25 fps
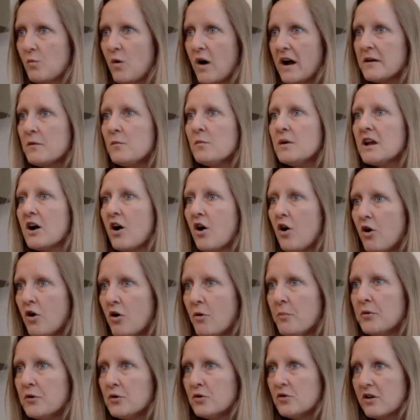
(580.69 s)
Why don't we
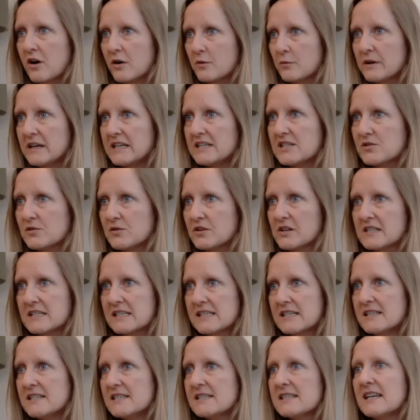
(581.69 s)
all pool our
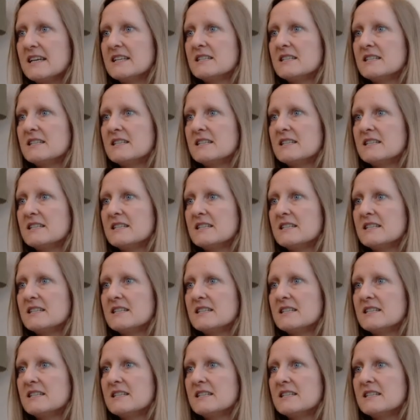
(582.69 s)
resources?